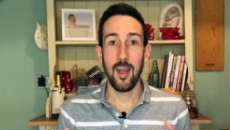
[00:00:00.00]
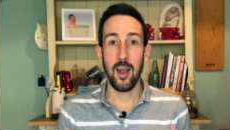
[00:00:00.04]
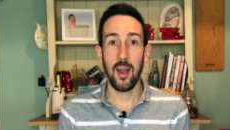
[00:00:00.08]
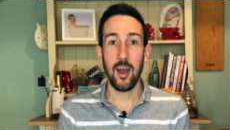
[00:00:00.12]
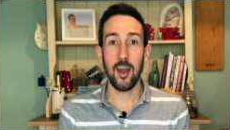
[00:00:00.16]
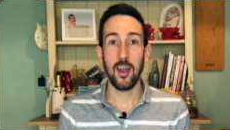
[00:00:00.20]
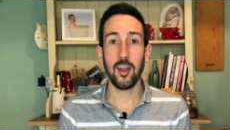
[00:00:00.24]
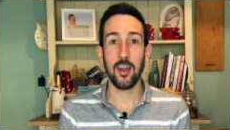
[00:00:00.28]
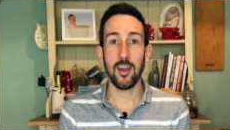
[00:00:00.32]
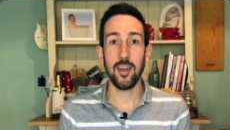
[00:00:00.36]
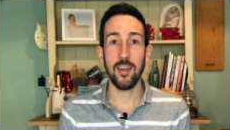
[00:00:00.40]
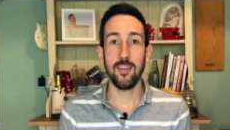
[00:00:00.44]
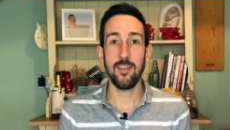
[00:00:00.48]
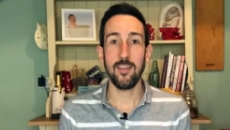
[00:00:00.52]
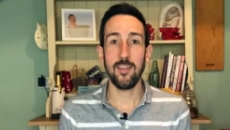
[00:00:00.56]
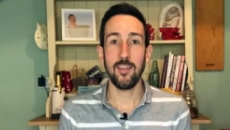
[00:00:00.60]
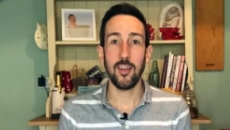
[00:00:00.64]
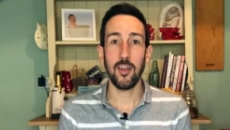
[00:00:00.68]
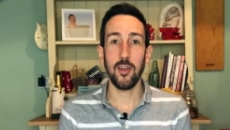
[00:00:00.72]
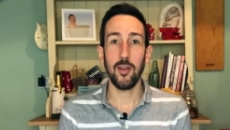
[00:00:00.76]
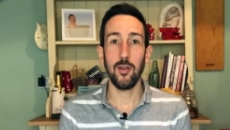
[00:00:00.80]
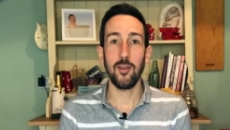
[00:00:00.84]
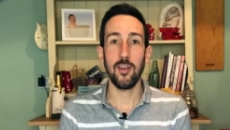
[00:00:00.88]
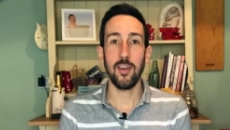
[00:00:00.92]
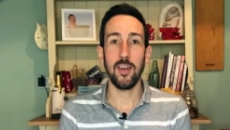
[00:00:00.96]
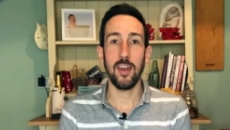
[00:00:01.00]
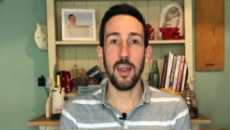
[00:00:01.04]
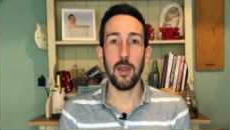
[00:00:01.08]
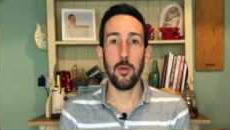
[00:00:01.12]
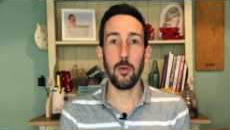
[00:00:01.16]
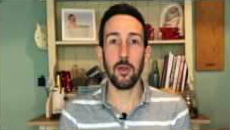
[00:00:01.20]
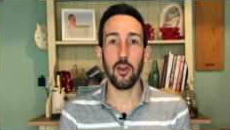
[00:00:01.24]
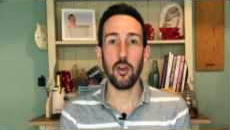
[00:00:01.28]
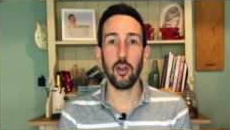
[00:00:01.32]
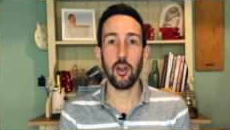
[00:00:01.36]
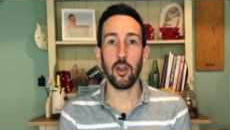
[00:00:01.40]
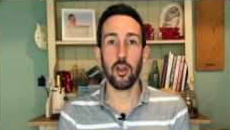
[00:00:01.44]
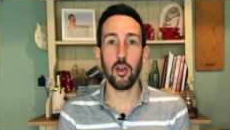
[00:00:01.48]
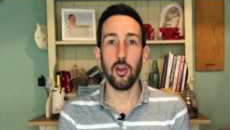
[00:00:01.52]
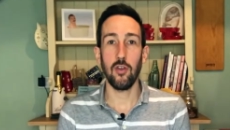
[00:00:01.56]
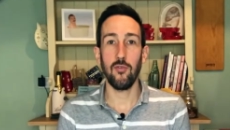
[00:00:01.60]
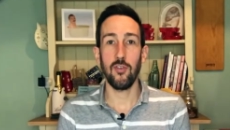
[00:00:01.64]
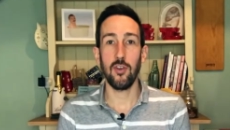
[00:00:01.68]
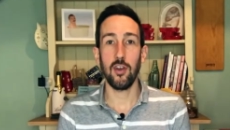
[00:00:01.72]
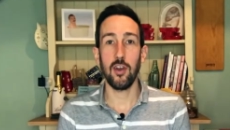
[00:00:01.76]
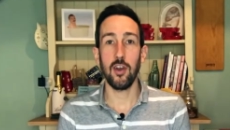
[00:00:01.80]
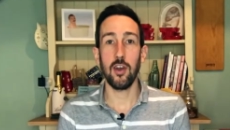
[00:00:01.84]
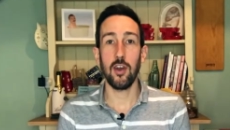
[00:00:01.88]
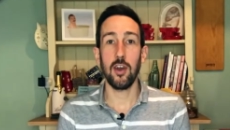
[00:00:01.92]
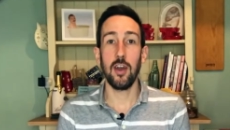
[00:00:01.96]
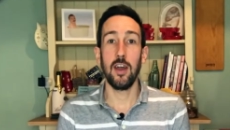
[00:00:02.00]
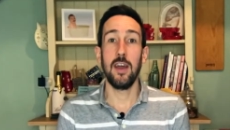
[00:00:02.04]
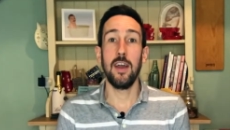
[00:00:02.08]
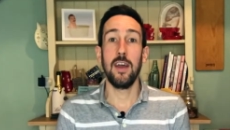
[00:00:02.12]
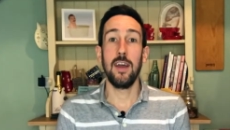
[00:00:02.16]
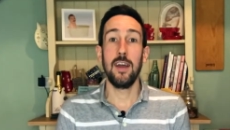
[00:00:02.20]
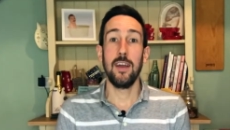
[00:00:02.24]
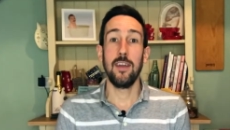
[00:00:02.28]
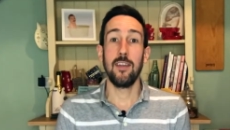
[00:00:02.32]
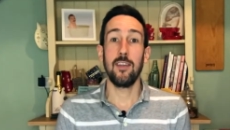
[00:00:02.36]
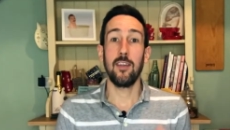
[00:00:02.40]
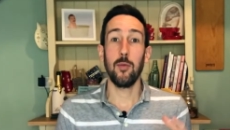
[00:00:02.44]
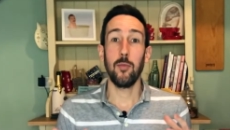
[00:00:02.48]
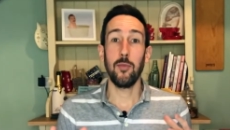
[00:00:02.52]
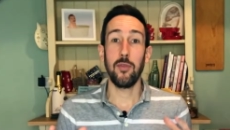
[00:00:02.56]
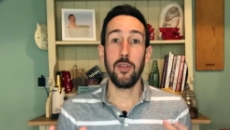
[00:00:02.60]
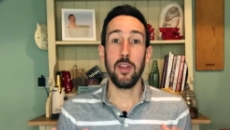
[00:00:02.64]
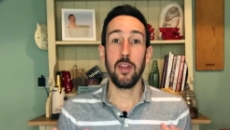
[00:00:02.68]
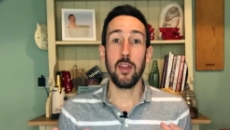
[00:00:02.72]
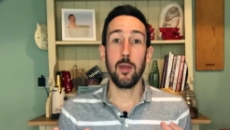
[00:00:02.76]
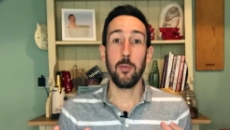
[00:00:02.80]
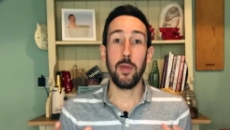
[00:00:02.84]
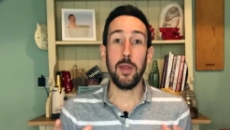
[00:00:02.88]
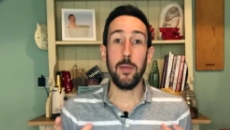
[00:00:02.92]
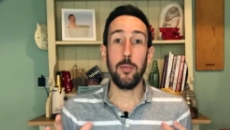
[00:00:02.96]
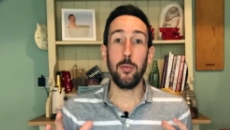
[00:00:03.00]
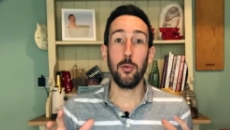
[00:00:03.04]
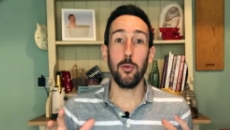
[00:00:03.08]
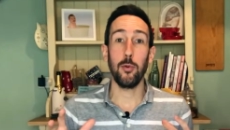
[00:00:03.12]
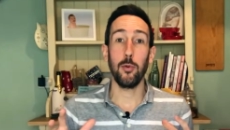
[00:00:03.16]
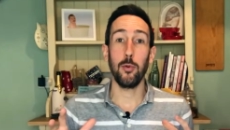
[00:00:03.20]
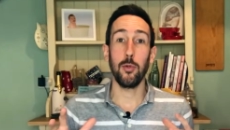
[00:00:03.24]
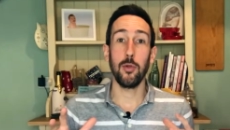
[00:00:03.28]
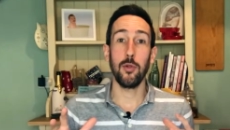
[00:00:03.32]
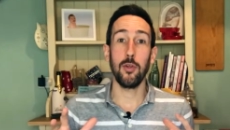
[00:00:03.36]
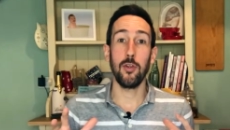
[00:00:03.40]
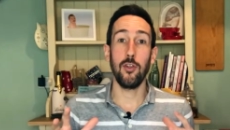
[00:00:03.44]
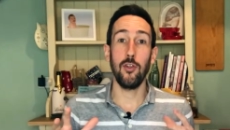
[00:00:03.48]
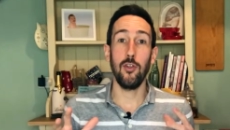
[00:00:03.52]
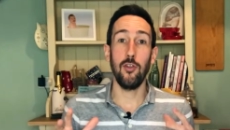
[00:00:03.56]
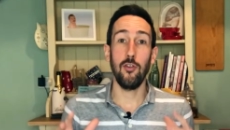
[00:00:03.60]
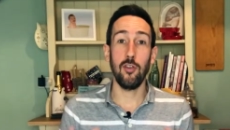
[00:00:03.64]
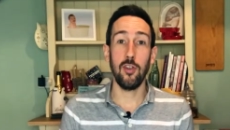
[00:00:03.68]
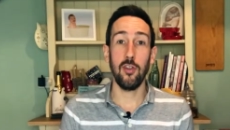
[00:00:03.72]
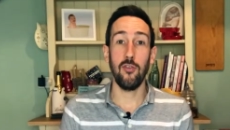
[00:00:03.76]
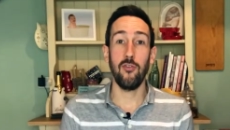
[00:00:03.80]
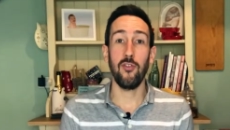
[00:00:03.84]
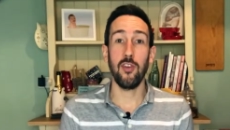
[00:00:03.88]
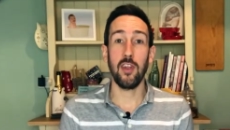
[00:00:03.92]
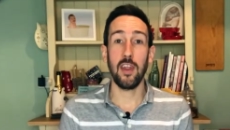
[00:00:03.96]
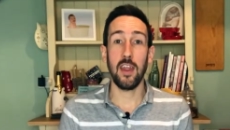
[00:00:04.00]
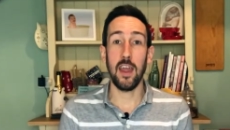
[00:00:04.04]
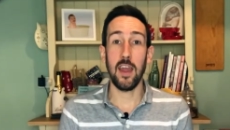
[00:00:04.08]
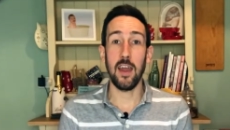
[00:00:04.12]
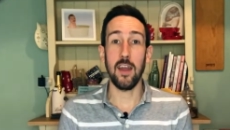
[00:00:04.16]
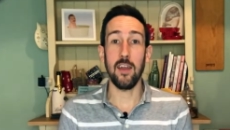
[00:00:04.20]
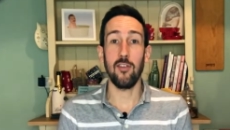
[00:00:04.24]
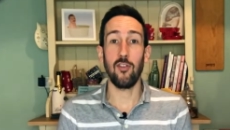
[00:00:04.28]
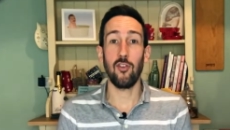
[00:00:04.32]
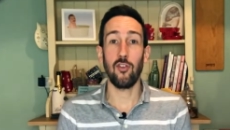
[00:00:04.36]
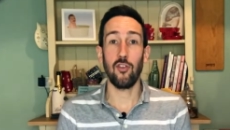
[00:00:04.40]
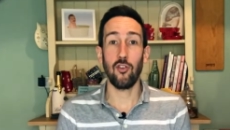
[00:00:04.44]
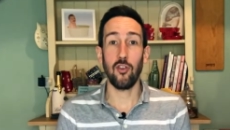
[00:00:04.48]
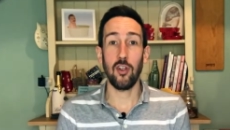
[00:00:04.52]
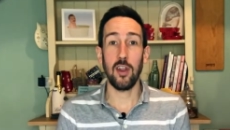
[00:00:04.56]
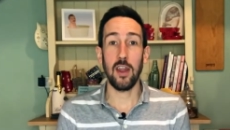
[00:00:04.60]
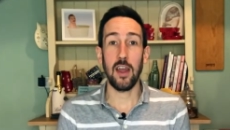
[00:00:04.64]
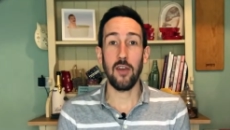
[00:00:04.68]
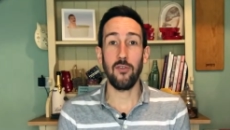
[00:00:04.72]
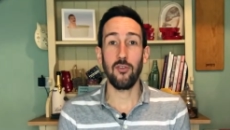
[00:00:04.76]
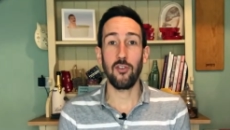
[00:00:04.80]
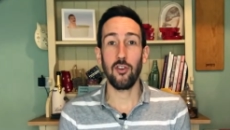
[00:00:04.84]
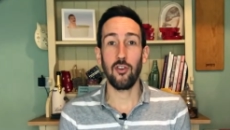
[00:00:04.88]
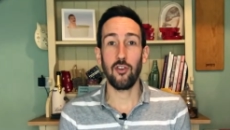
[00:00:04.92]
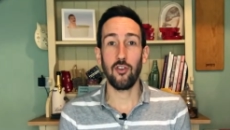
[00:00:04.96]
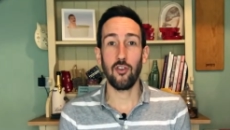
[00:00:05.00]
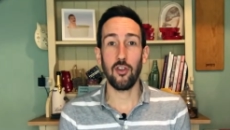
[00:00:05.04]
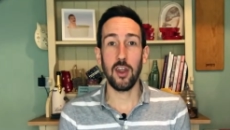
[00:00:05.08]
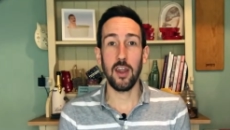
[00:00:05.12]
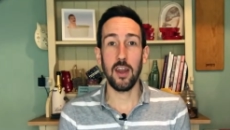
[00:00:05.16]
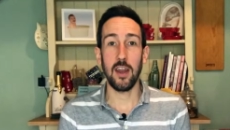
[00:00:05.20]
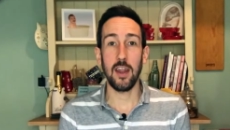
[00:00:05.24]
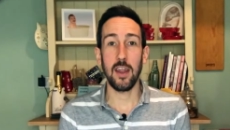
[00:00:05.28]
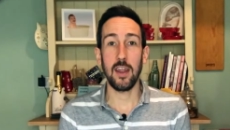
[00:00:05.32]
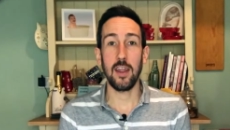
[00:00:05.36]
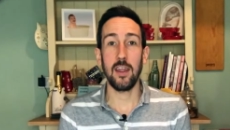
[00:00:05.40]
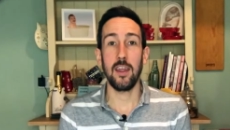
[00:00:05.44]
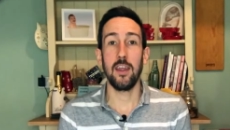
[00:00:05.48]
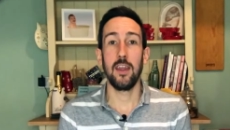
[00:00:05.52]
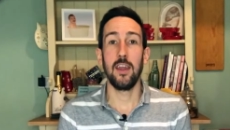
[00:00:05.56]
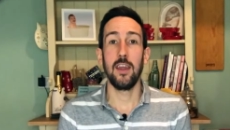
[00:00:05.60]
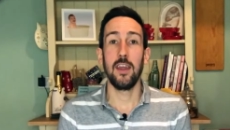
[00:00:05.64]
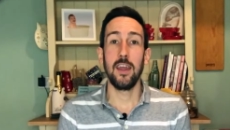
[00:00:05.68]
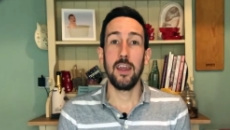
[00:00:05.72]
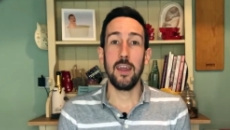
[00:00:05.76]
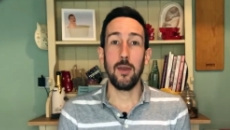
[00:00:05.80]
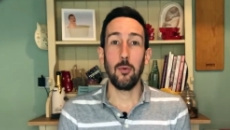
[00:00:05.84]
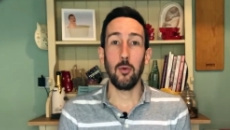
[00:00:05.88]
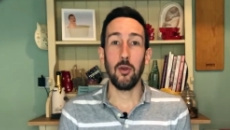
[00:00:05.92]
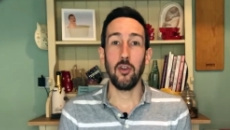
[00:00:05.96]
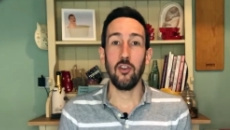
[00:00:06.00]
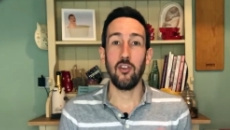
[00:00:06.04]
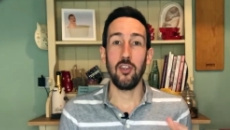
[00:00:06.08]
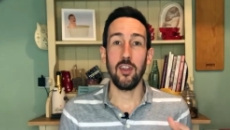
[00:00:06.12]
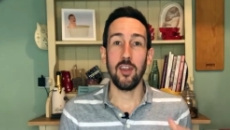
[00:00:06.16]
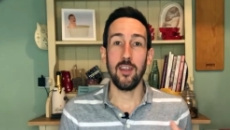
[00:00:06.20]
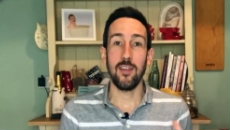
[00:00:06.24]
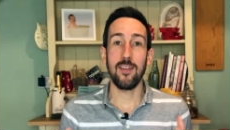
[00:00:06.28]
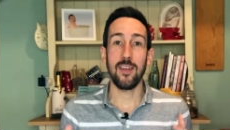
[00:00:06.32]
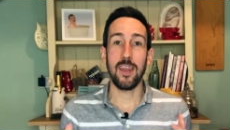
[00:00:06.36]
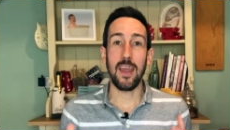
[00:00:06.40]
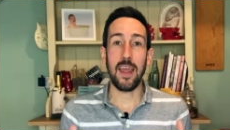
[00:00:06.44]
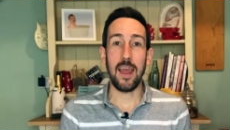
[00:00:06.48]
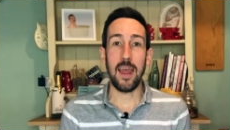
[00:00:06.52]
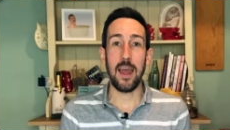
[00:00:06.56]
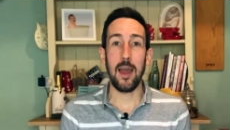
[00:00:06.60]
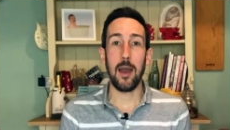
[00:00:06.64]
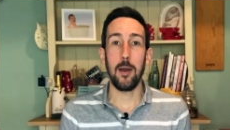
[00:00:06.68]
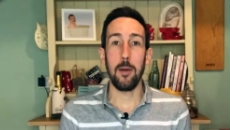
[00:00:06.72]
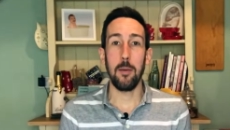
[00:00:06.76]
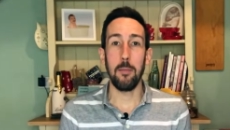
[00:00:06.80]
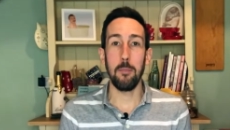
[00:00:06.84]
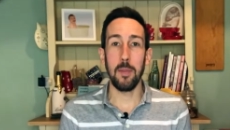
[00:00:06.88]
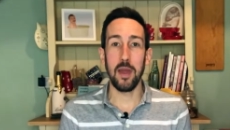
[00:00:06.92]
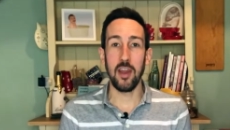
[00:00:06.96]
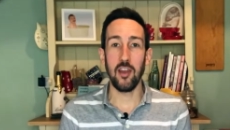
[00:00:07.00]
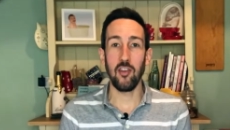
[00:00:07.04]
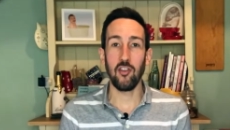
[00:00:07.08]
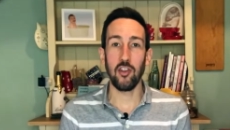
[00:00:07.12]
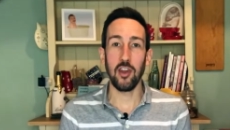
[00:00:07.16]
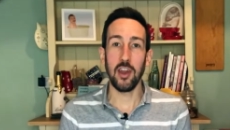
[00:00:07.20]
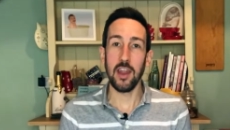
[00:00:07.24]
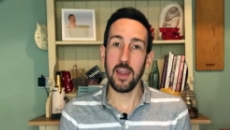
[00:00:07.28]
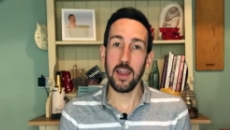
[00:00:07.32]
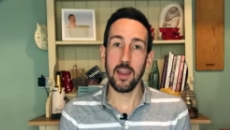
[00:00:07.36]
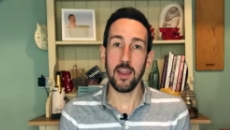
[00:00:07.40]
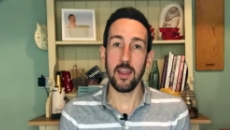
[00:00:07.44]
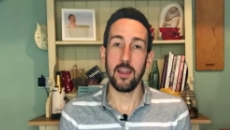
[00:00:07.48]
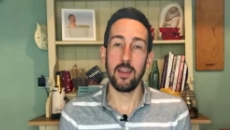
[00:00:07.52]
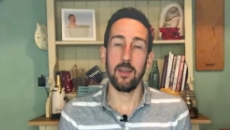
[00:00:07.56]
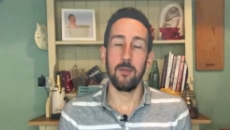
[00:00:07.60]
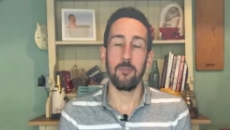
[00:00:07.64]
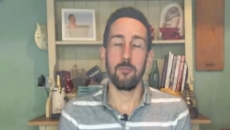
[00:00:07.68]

Hi guys, so today we're going to cover something that people usually forget straight after training, which is at mentioning.